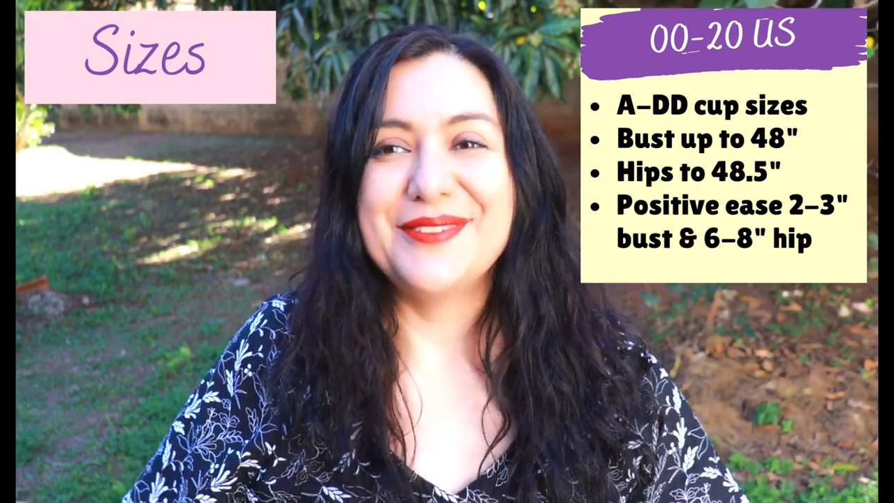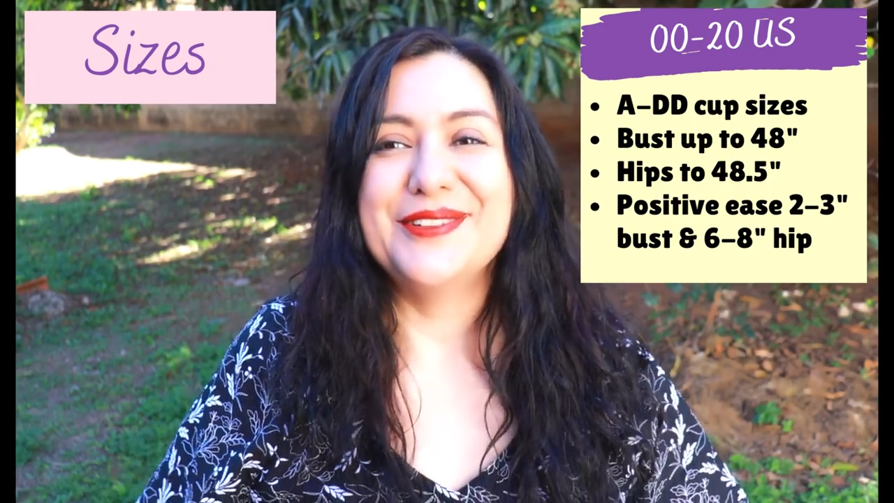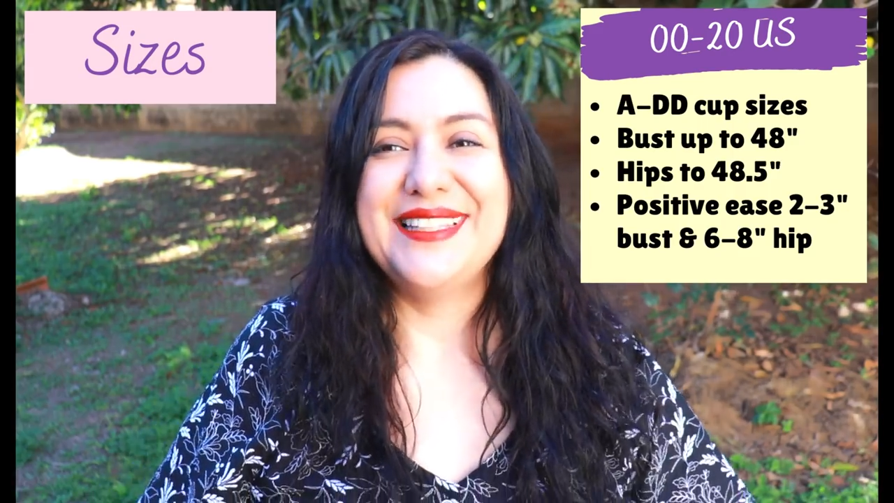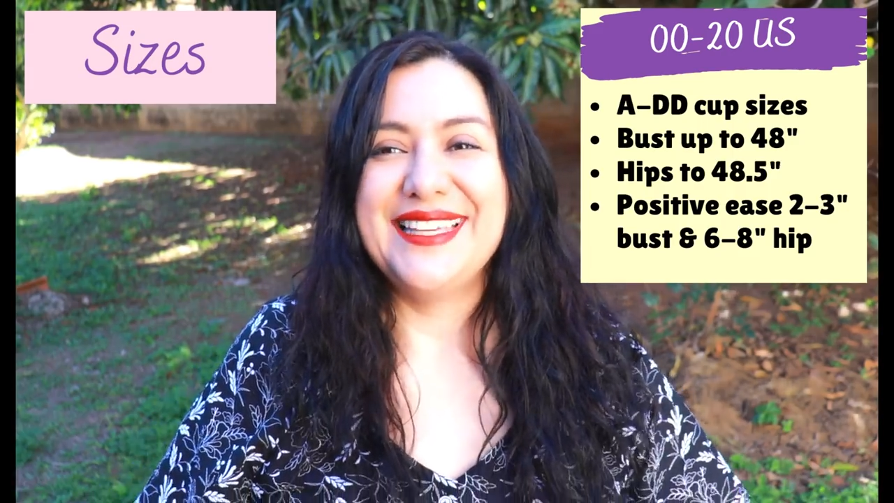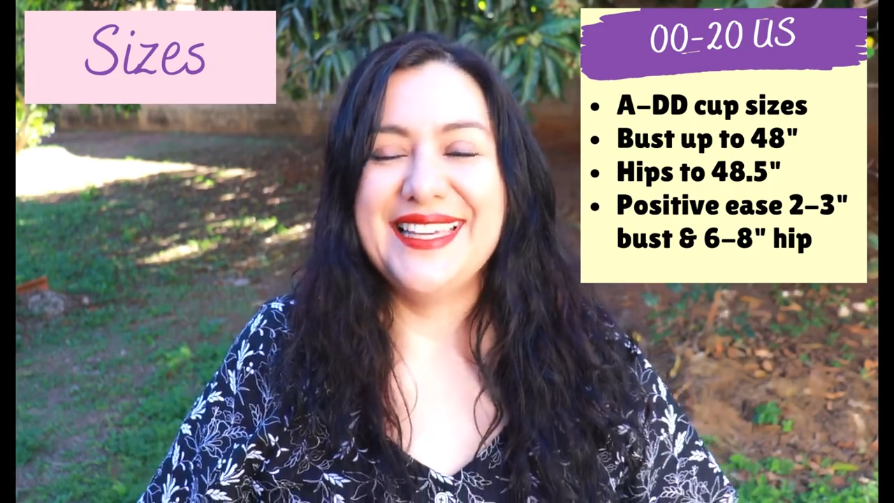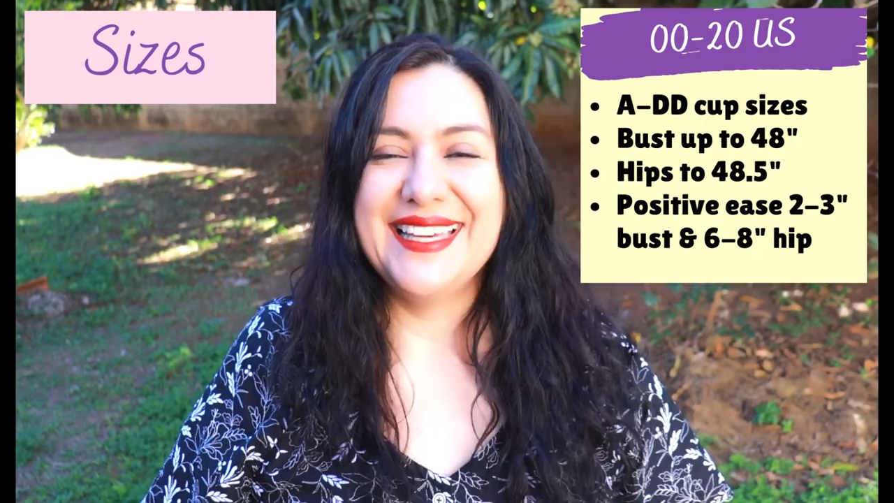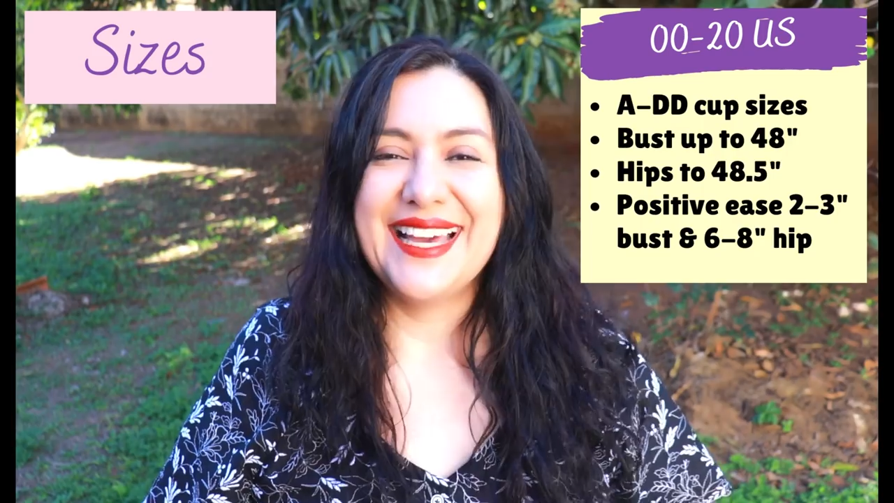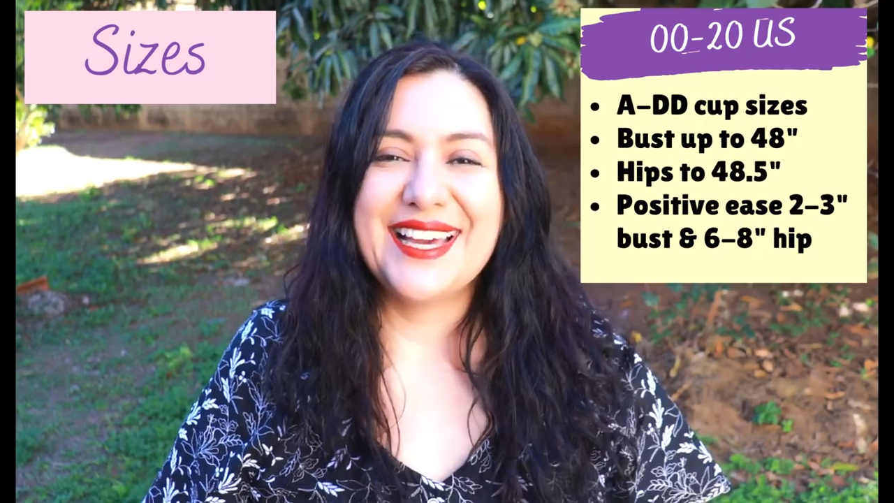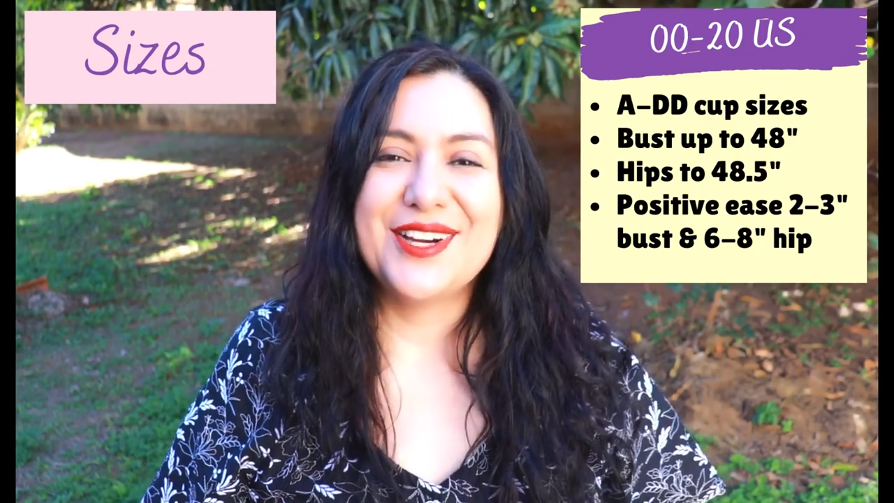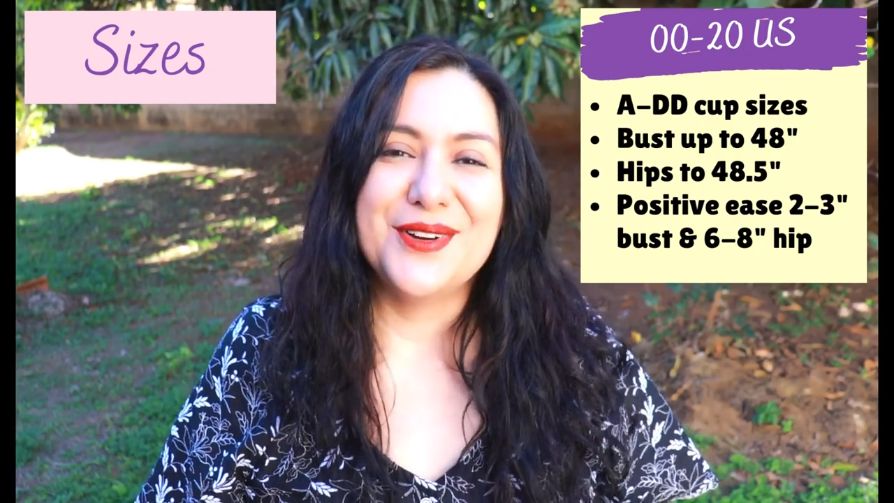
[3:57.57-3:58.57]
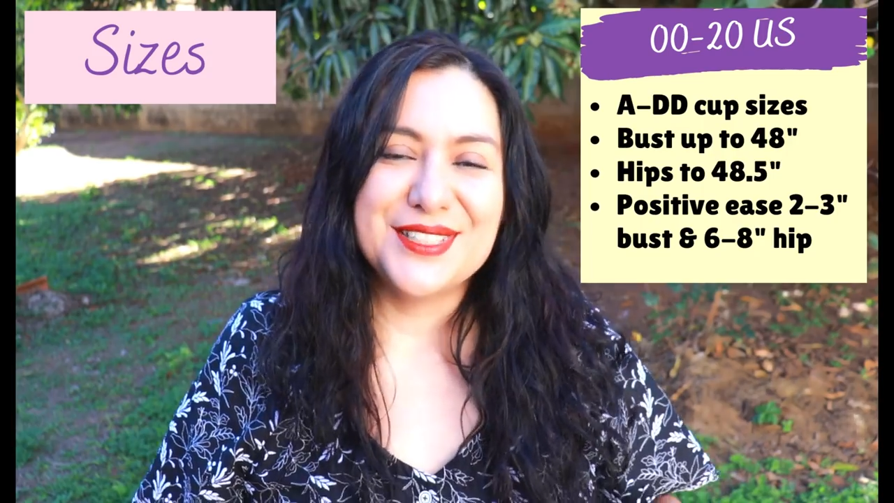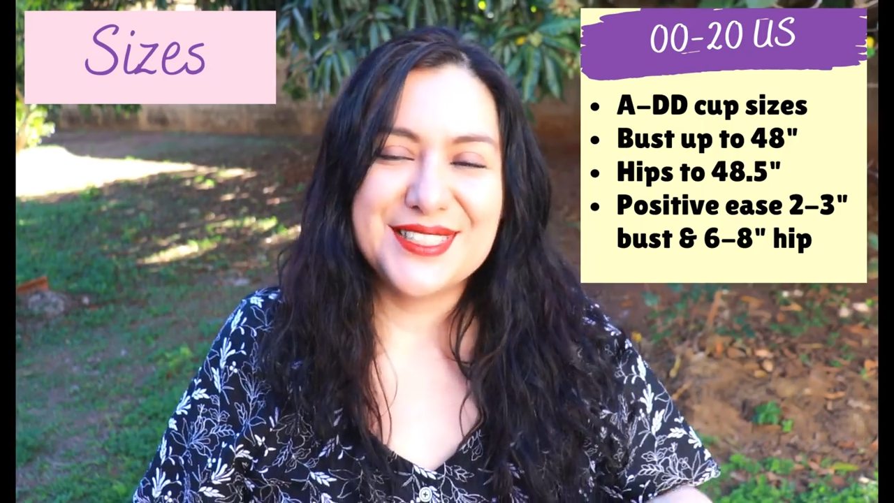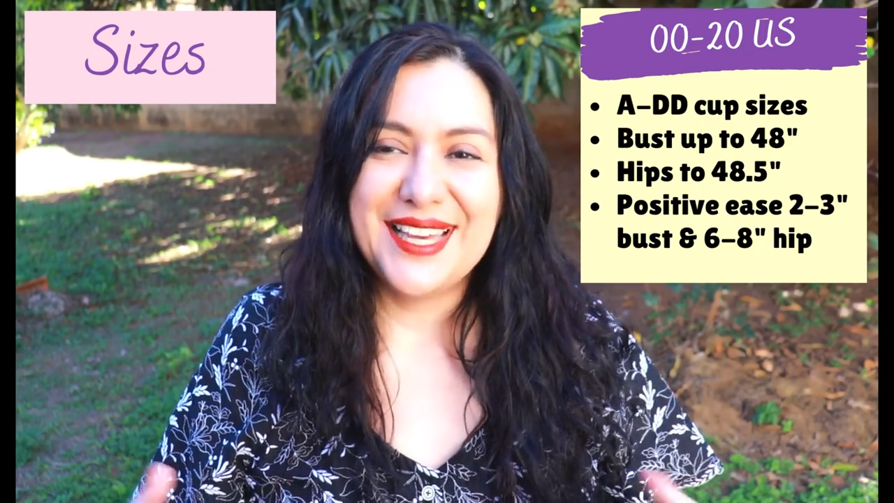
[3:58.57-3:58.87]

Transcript: double D are going